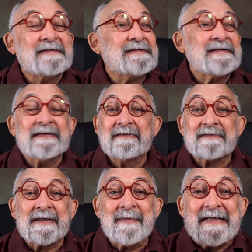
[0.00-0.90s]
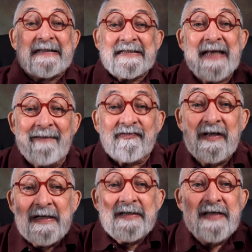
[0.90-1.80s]
come on, let's
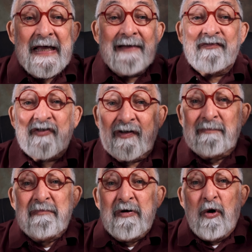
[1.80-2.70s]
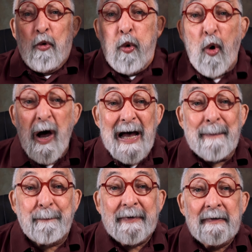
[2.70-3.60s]
have some
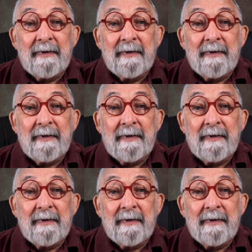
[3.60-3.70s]
whop.